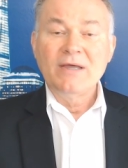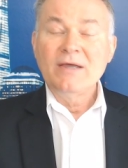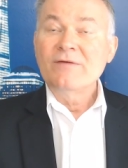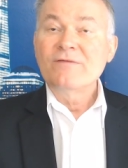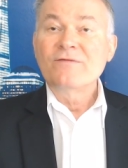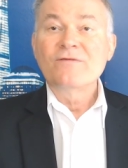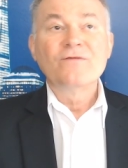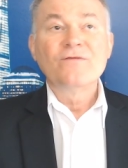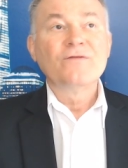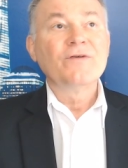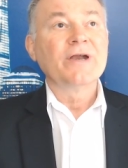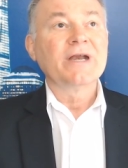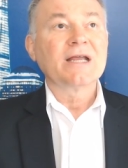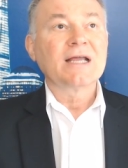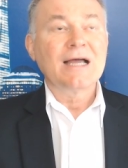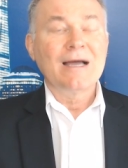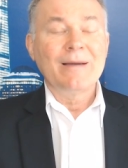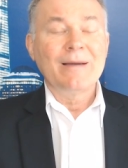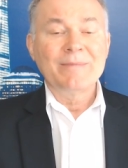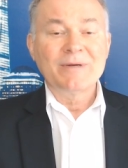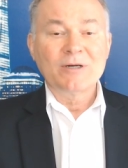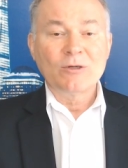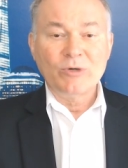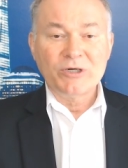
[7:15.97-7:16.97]
Very
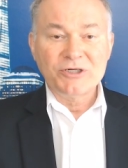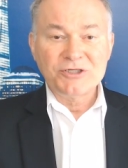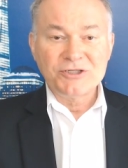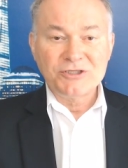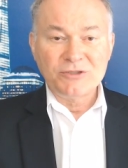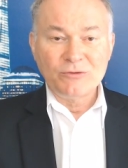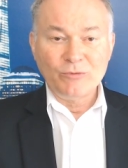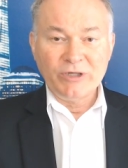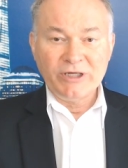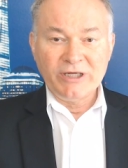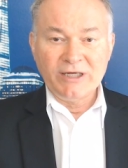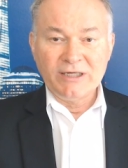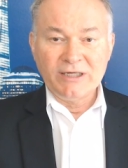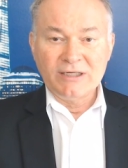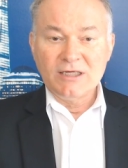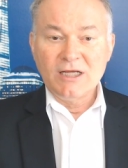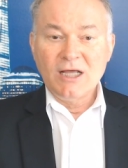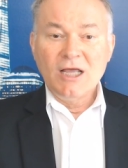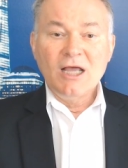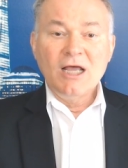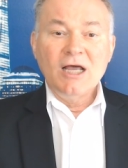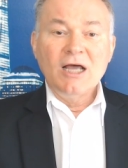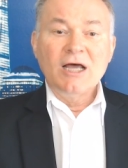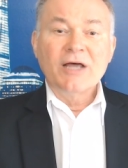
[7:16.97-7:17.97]
common question we get.
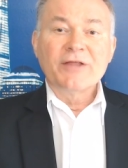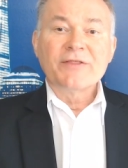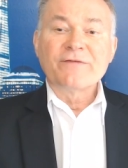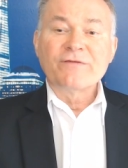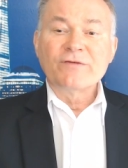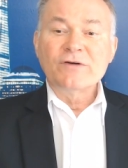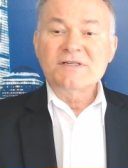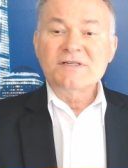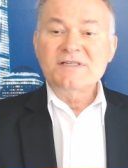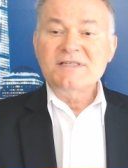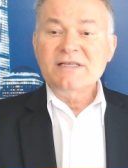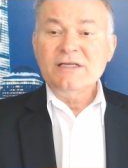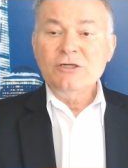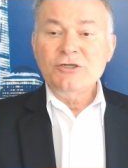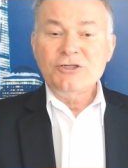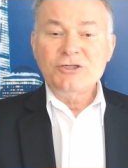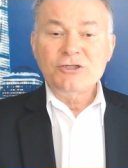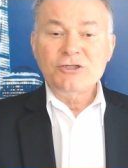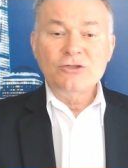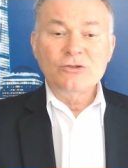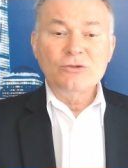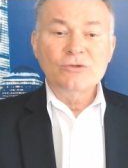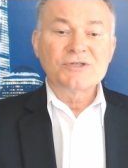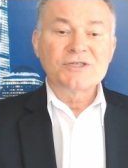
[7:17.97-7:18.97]
The first thing you
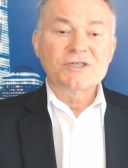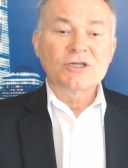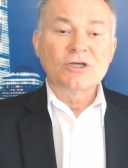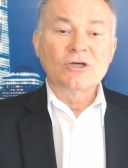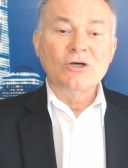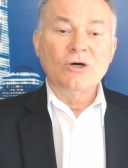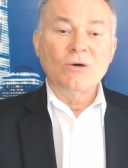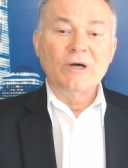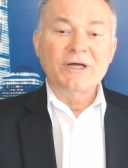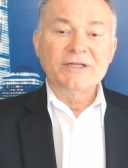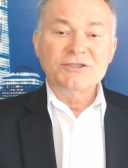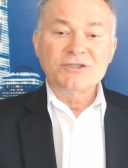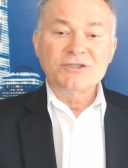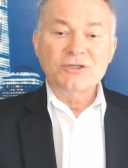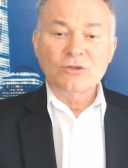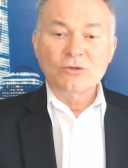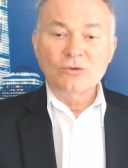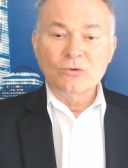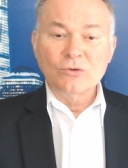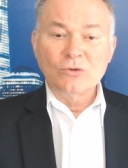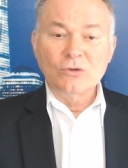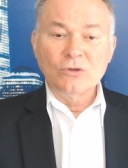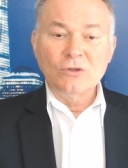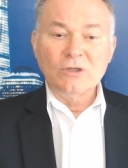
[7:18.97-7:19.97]
should do is go onto
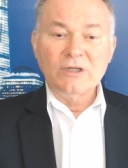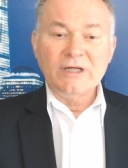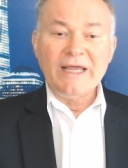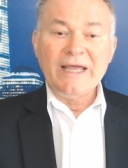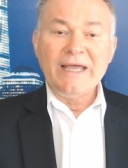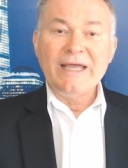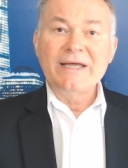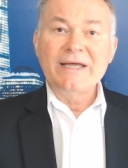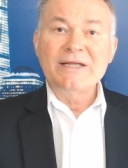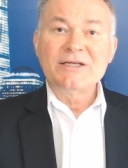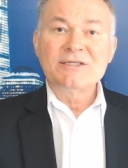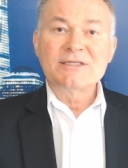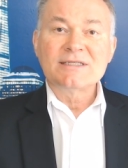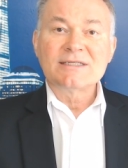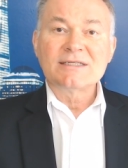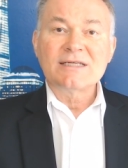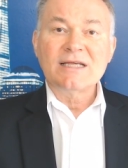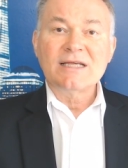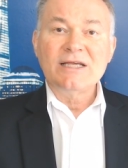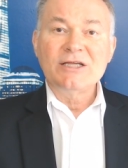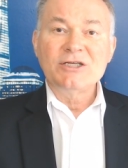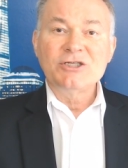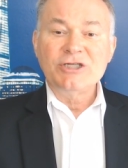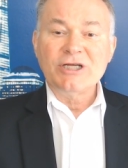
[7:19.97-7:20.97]
Google and
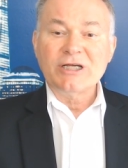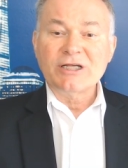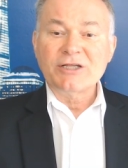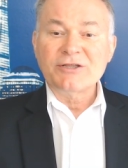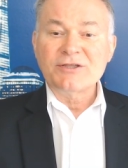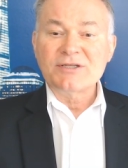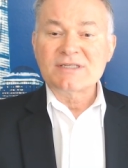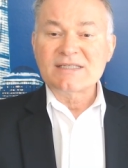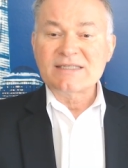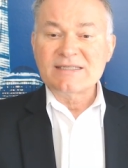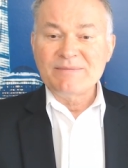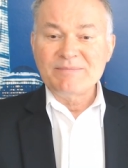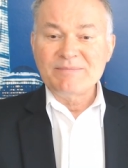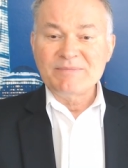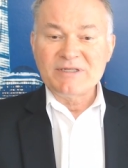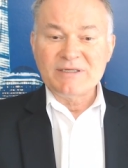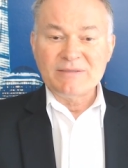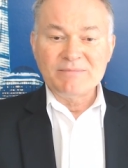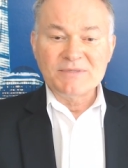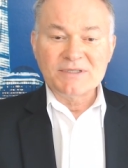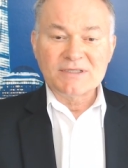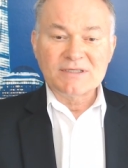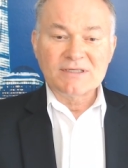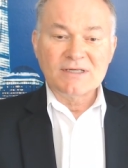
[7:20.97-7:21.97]
and check the
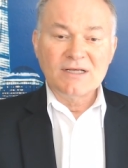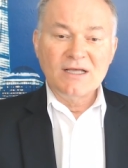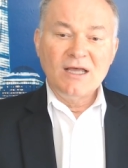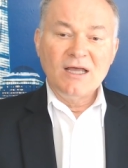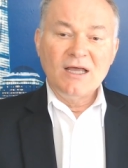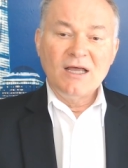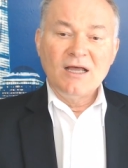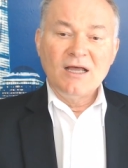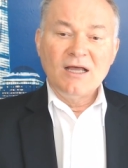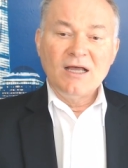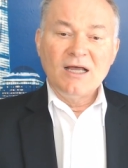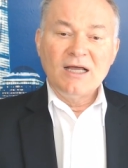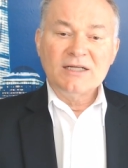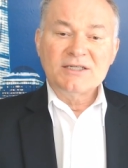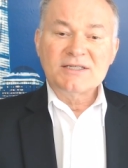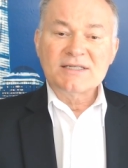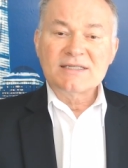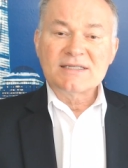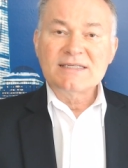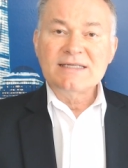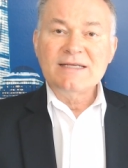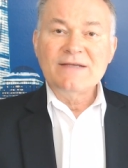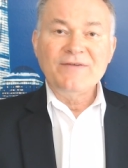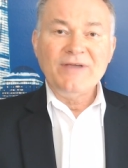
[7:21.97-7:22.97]
symptoms to
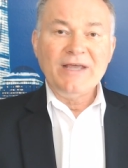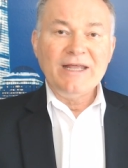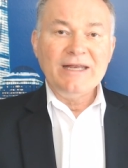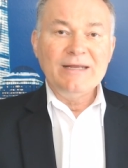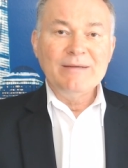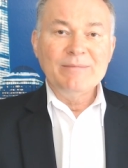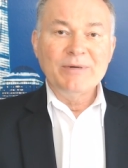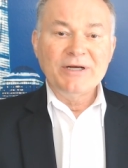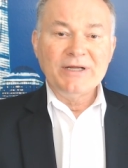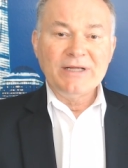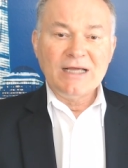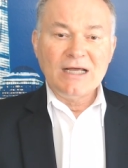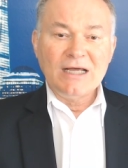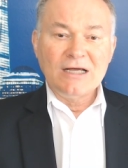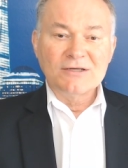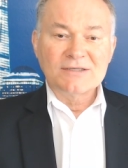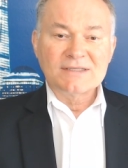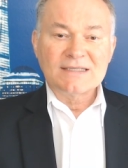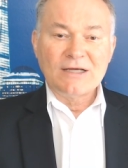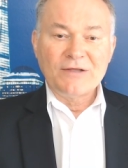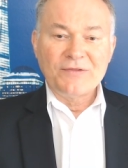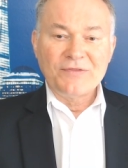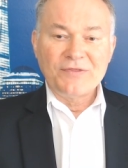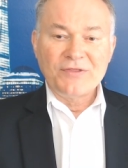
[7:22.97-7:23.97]
see if anybody
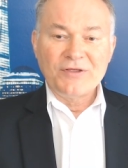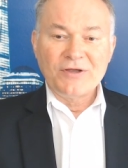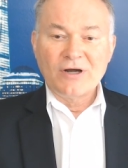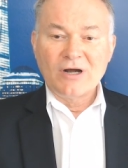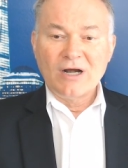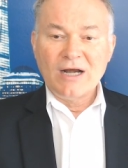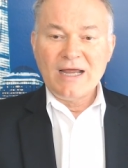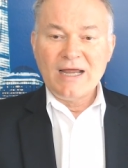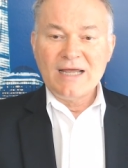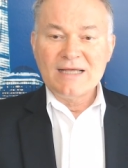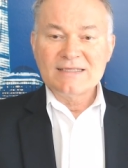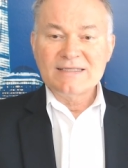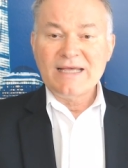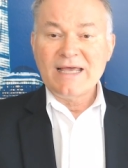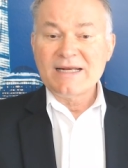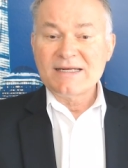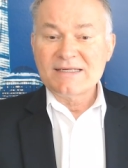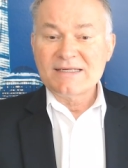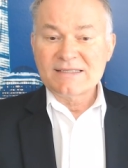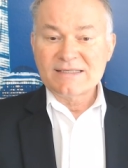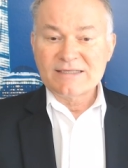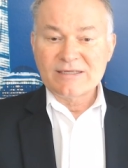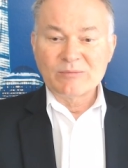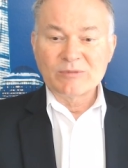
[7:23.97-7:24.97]
else out there has had a
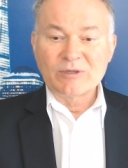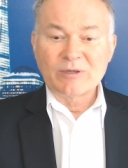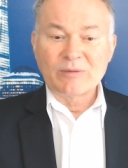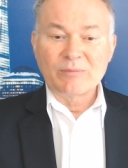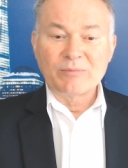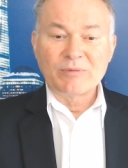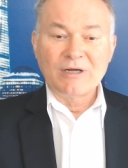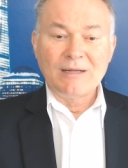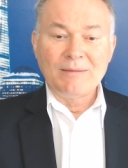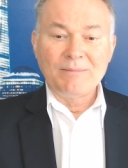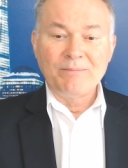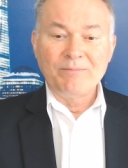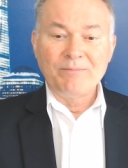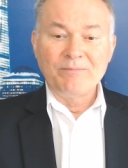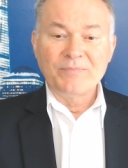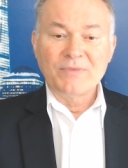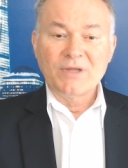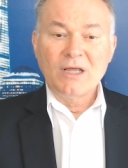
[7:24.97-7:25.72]
similar problem.